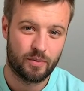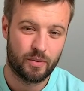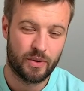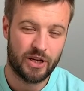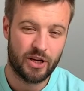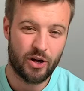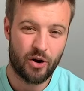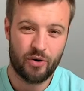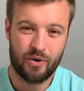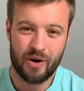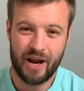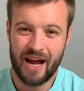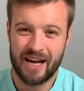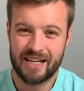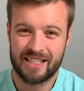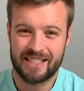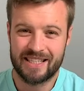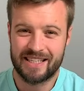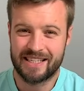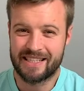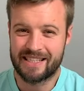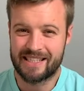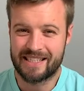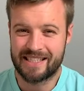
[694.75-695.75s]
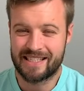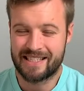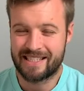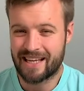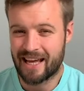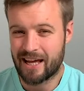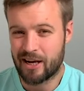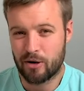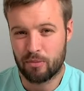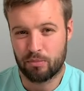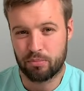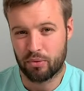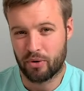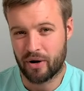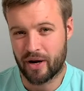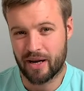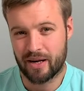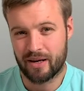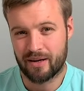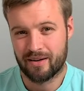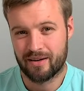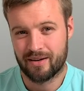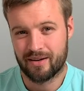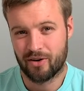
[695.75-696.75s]
we don't actually
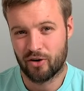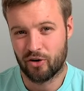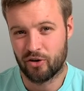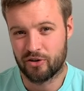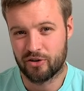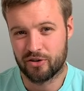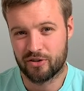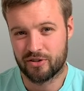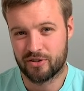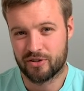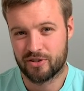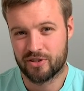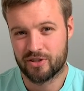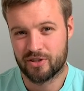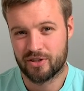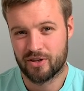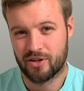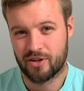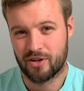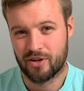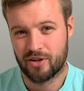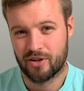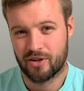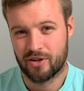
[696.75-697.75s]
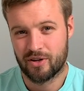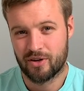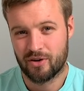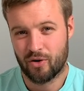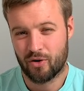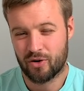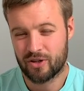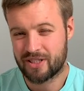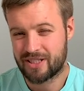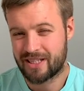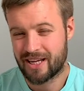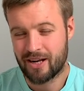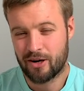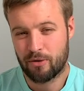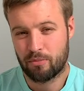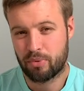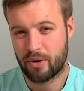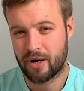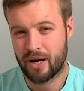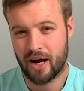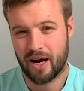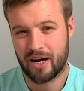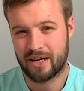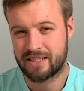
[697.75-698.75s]
celebrate others or
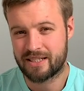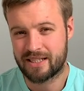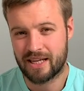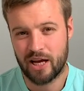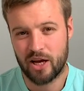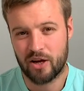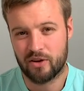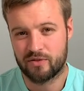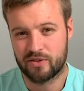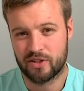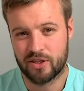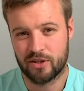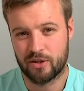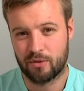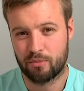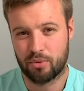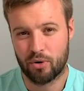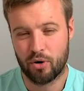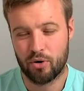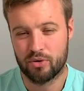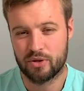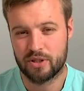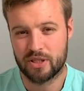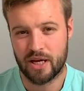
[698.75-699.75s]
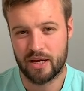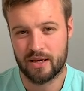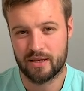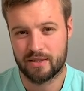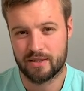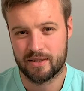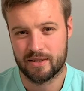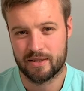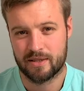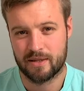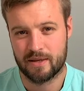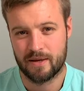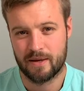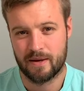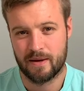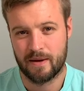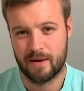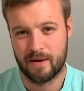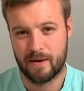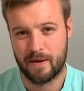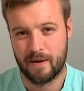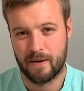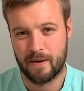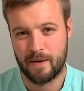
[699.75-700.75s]
celebrate ourselves in the process.
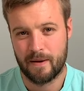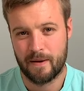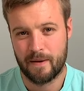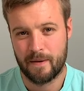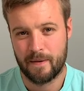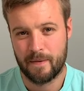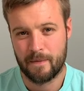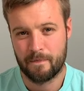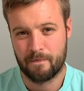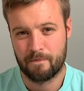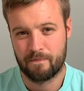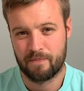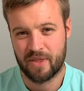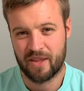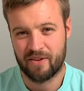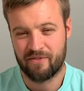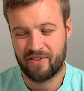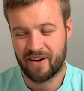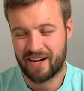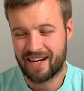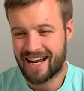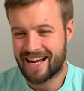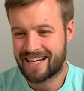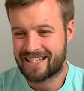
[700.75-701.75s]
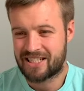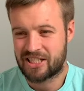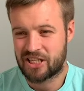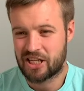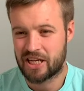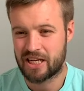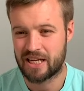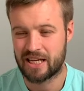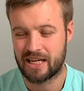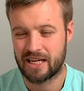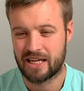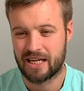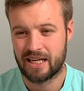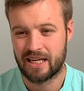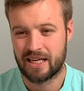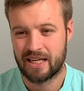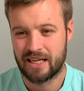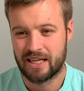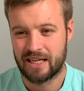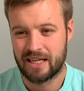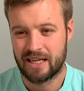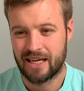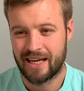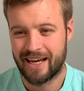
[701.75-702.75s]
In fact, actually,
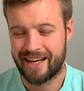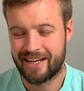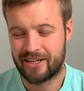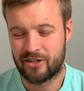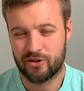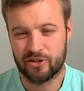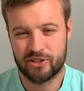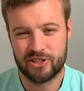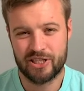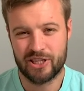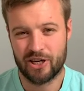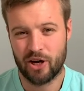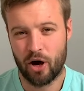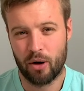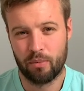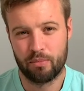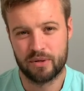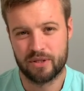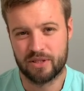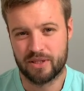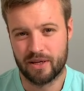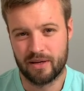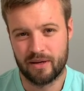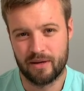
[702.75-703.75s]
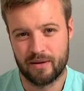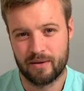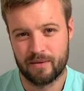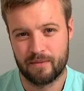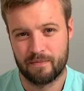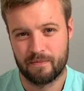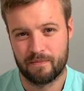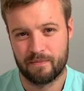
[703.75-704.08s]
it does the opposite.